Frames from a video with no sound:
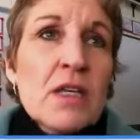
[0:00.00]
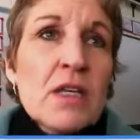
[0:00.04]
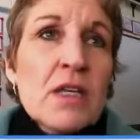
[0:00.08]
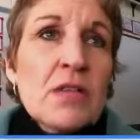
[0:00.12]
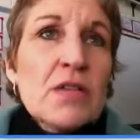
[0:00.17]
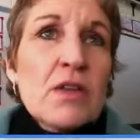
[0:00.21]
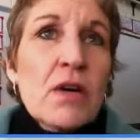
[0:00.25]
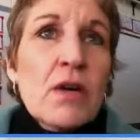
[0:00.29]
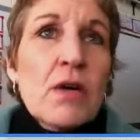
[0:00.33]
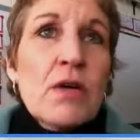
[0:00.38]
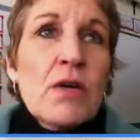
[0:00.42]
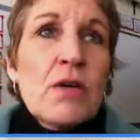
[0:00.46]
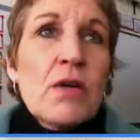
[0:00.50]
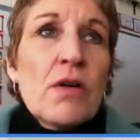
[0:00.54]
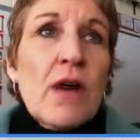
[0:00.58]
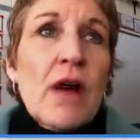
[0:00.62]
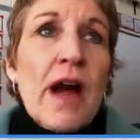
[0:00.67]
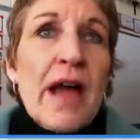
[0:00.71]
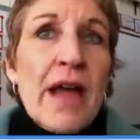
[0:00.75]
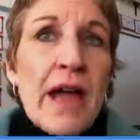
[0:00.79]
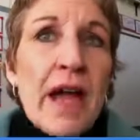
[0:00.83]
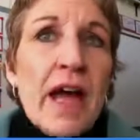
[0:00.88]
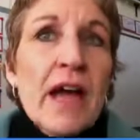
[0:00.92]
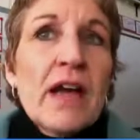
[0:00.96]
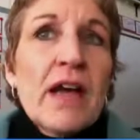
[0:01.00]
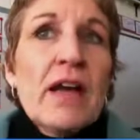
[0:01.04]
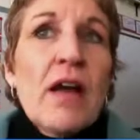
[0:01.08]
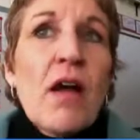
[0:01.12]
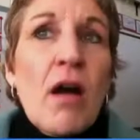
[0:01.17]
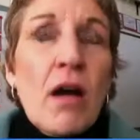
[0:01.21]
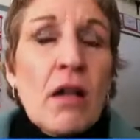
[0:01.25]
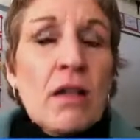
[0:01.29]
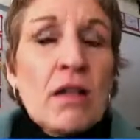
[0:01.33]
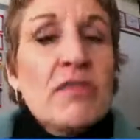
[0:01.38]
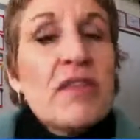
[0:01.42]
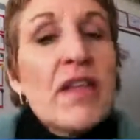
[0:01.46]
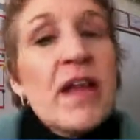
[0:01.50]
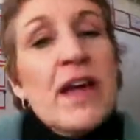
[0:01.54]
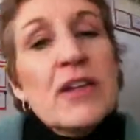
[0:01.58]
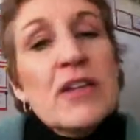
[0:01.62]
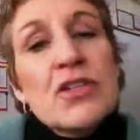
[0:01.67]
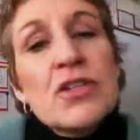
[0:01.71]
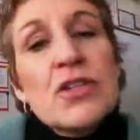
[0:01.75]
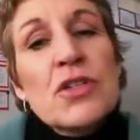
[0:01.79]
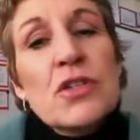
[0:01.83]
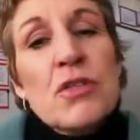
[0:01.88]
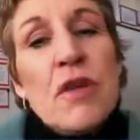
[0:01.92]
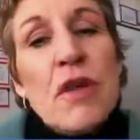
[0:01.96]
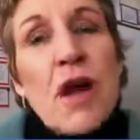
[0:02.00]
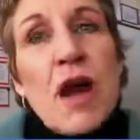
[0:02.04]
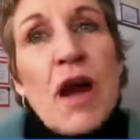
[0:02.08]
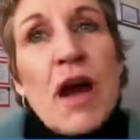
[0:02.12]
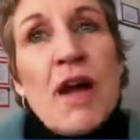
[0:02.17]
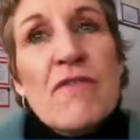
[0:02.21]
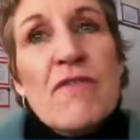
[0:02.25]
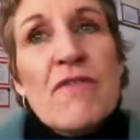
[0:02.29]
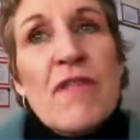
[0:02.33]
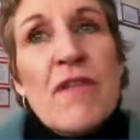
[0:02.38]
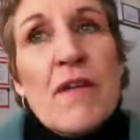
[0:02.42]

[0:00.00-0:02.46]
So I had all of last year off,